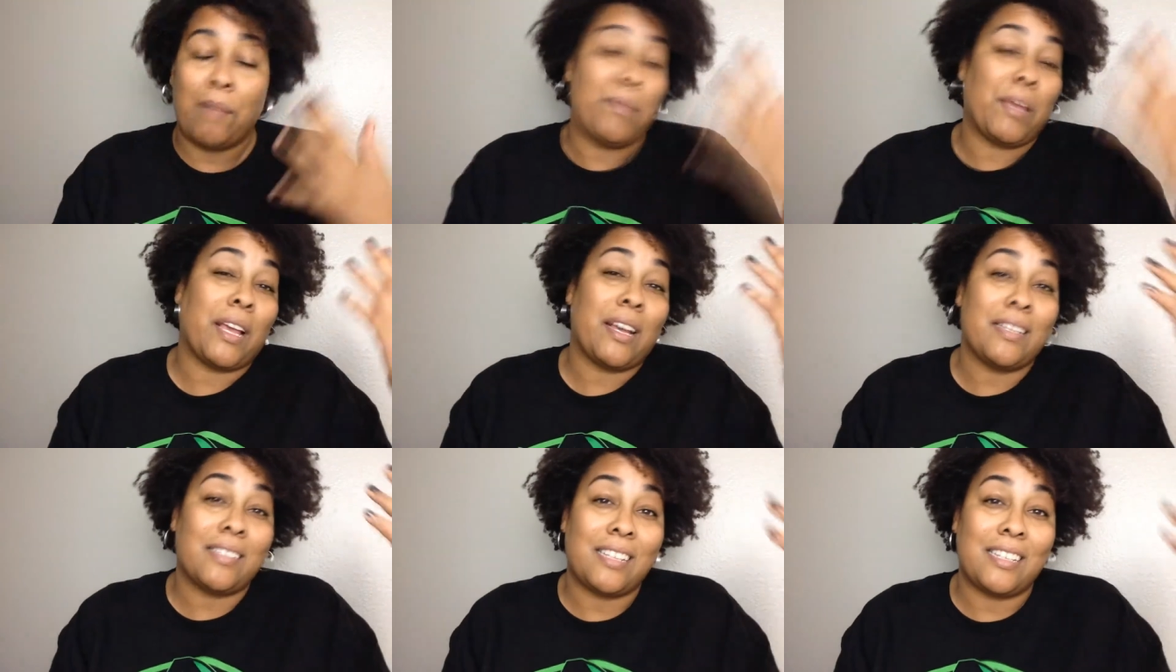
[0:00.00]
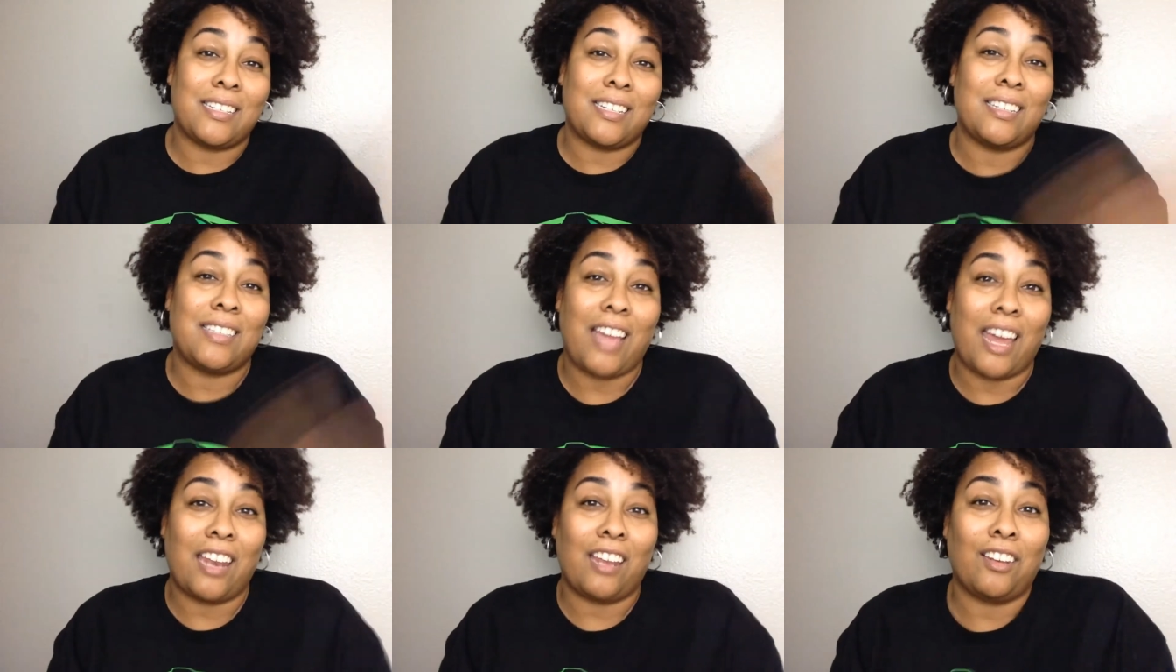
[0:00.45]
And because he
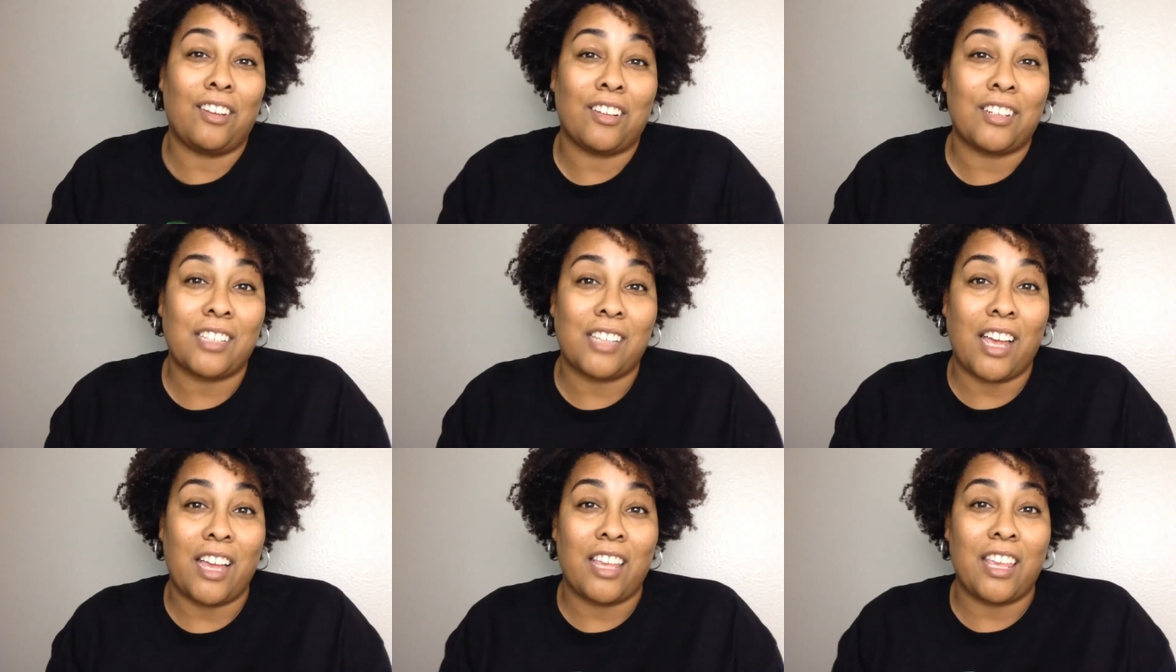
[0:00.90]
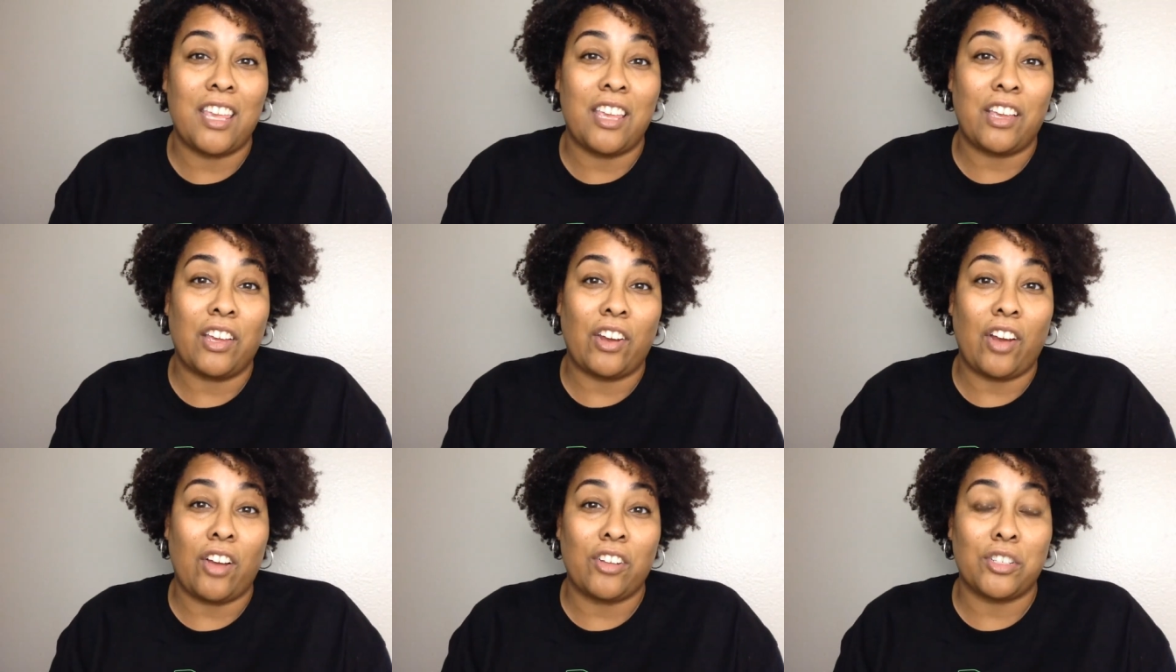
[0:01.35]
did that, it looks like he
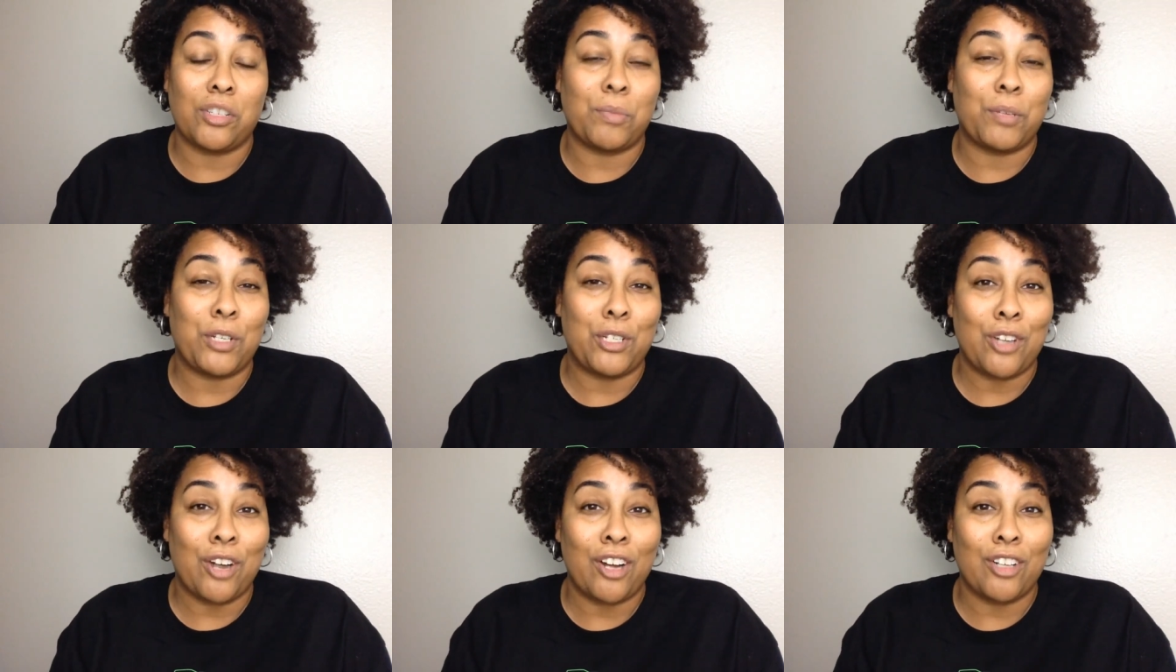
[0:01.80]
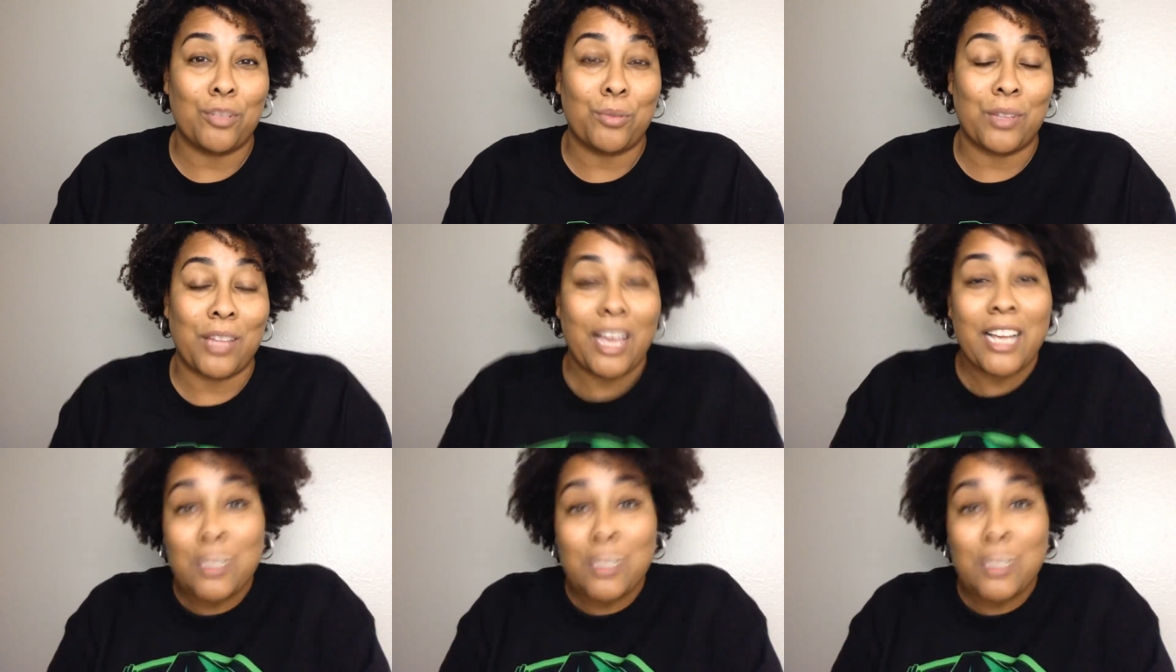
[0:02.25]
could also be charged with